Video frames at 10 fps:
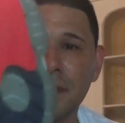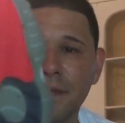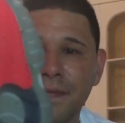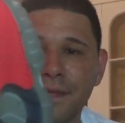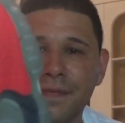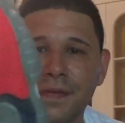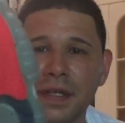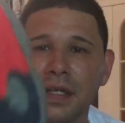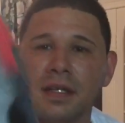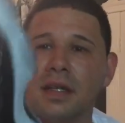in
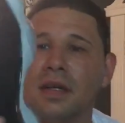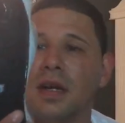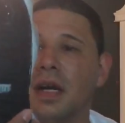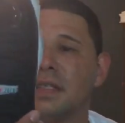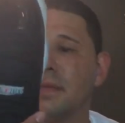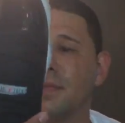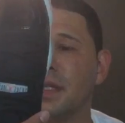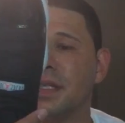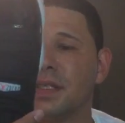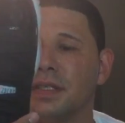freaking awesome
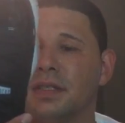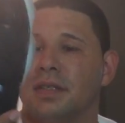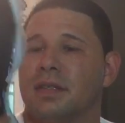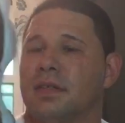condition.